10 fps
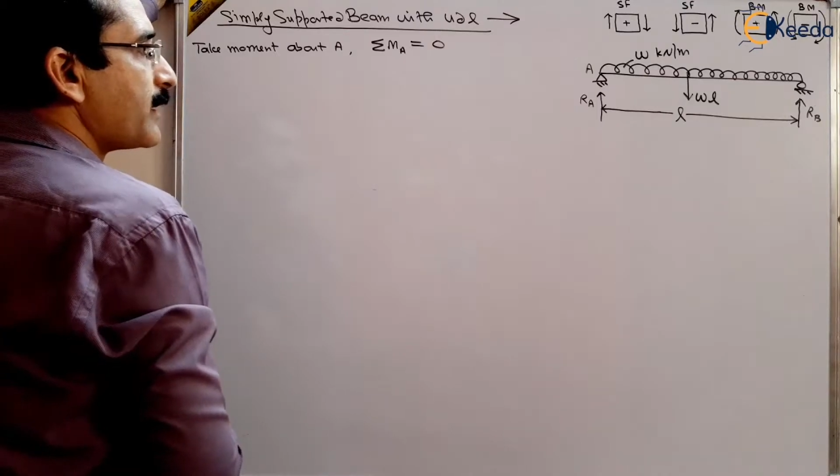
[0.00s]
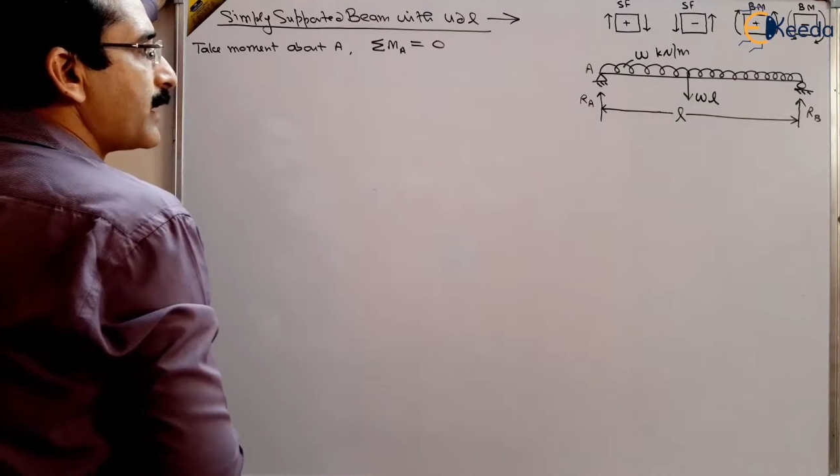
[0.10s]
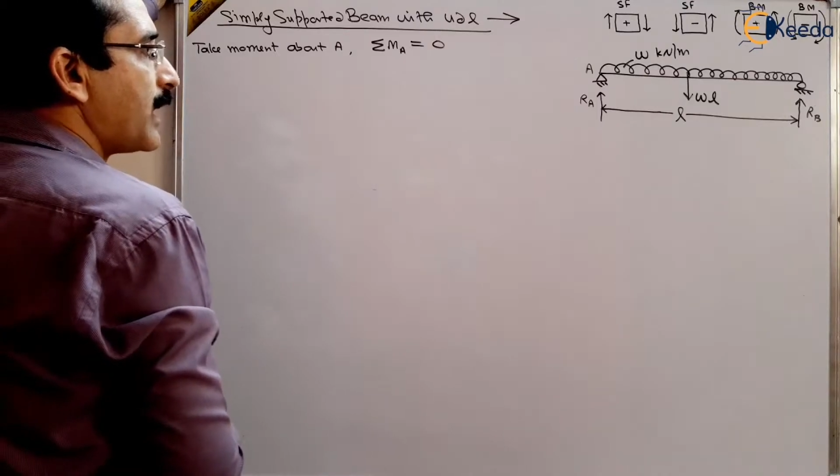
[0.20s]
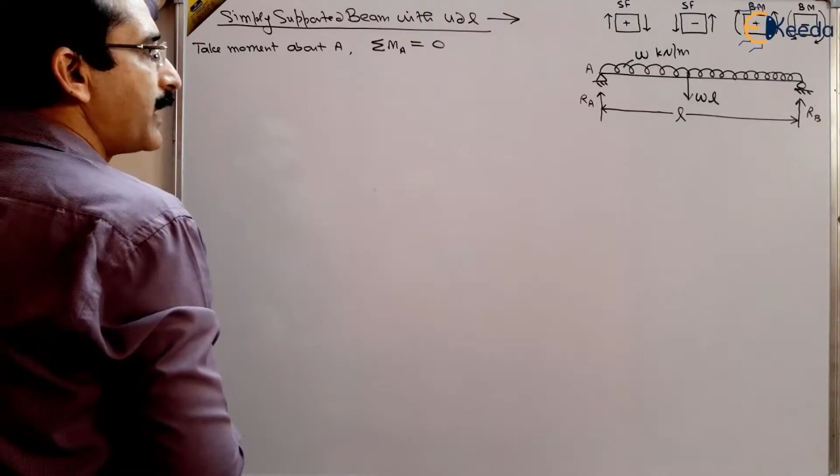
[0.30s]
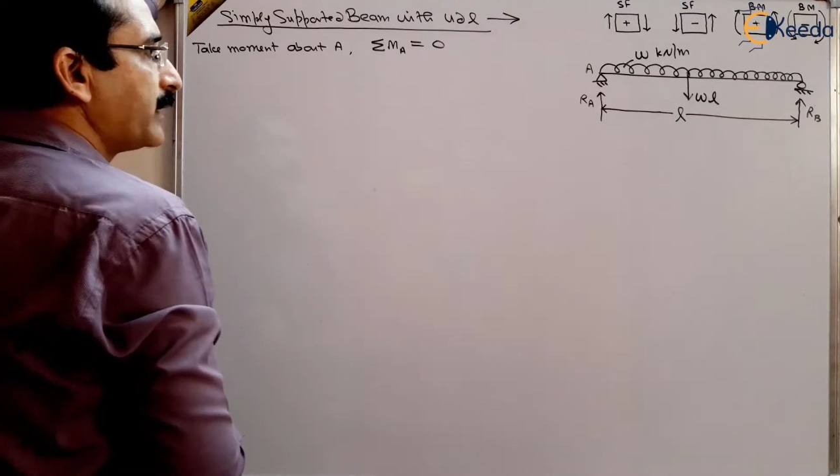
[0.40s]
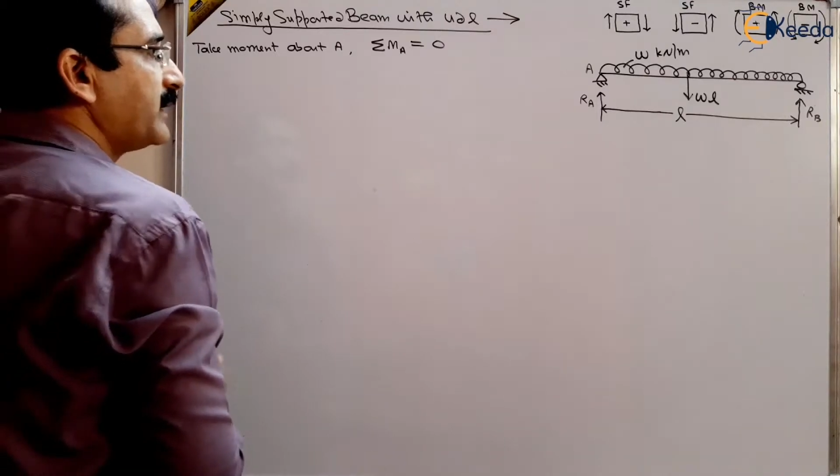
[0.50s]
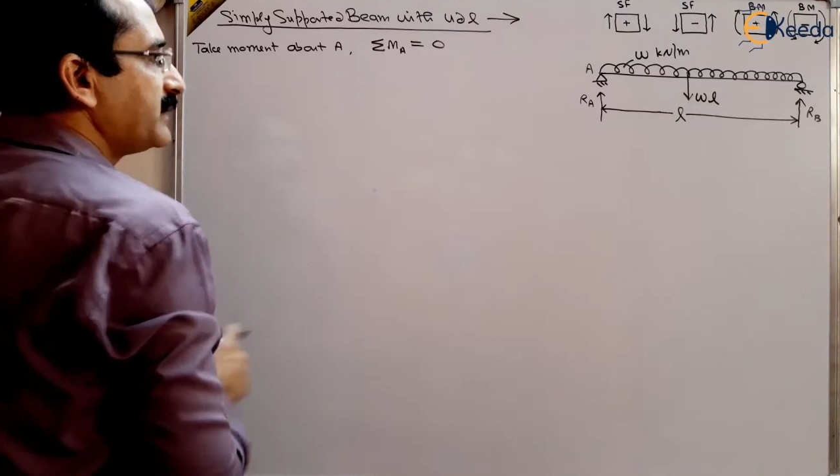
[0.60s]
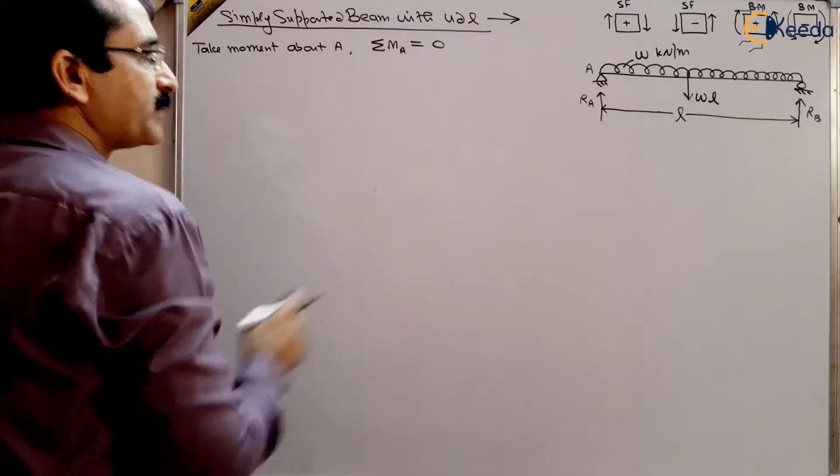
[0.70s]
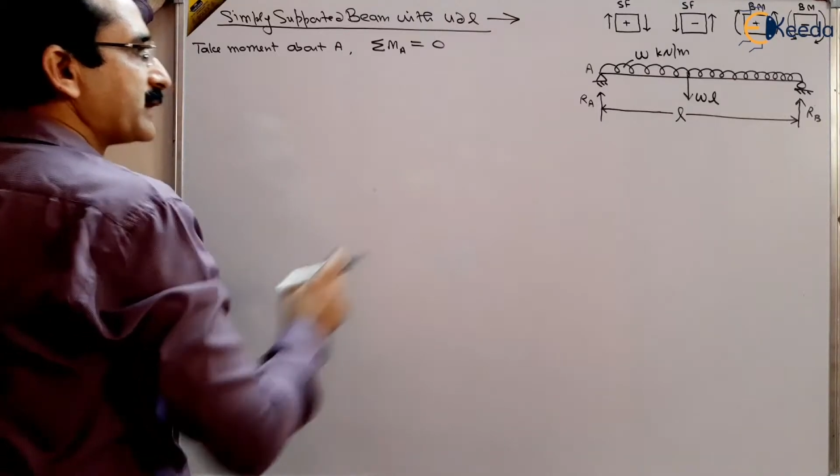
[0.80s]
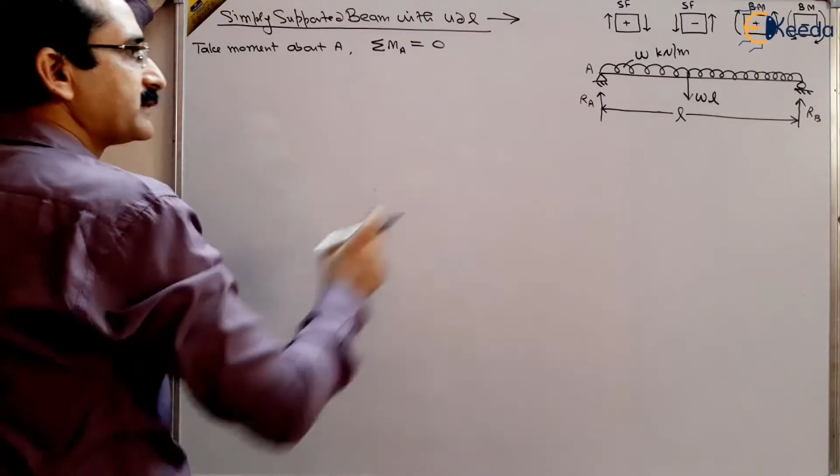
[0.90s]
RA is
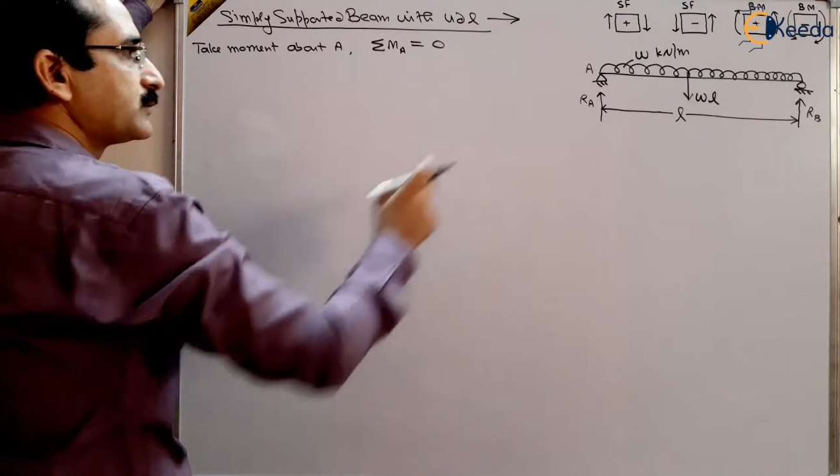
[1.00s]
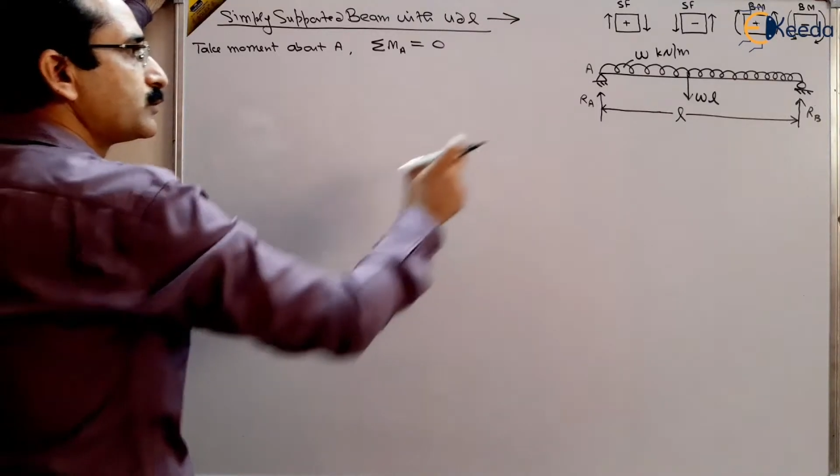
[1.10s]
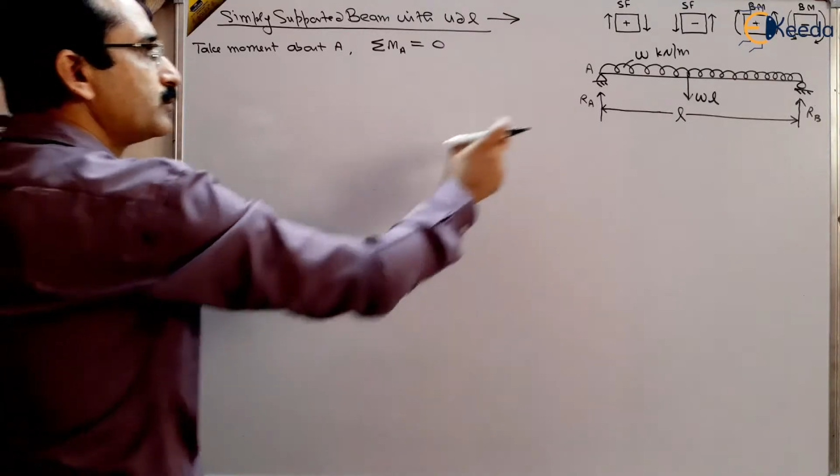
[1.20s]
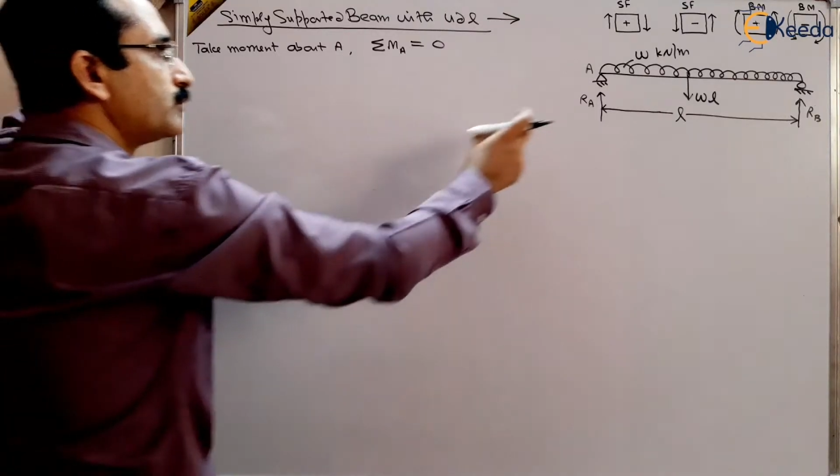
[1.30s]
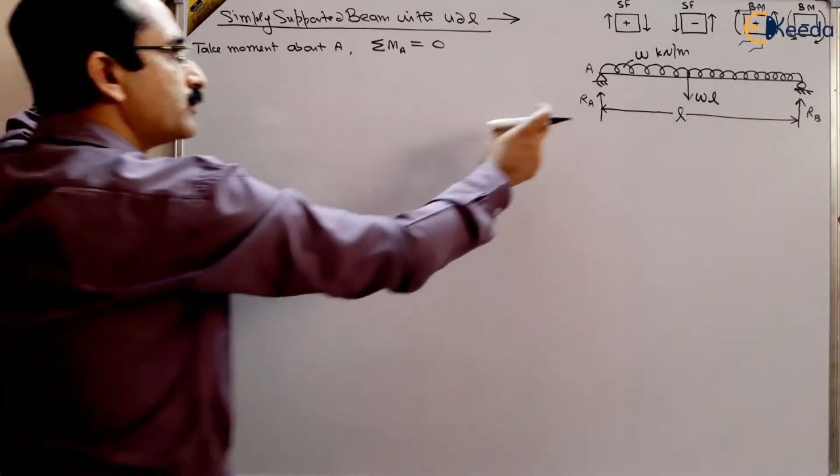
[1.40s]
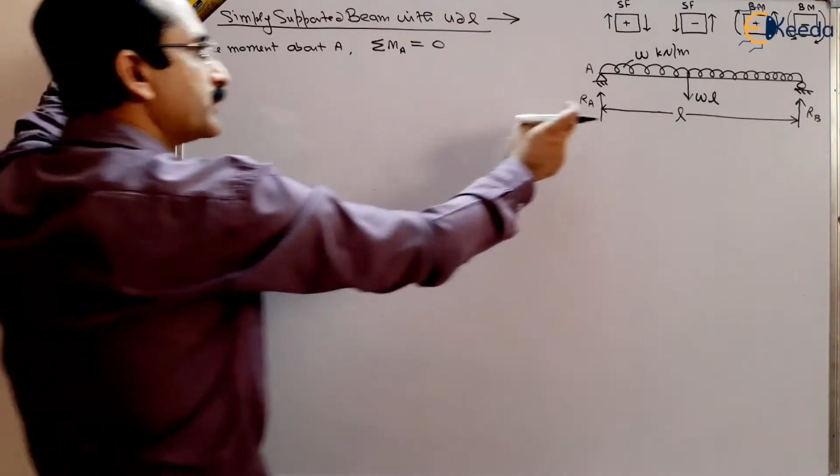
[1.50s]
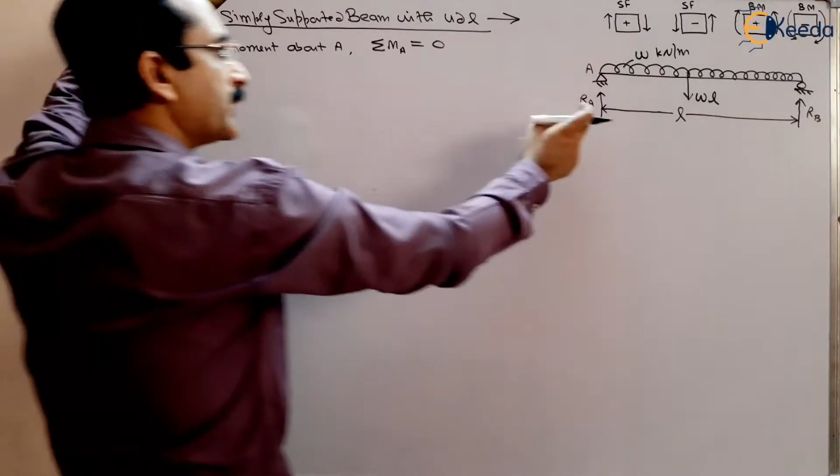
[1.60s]
passing through the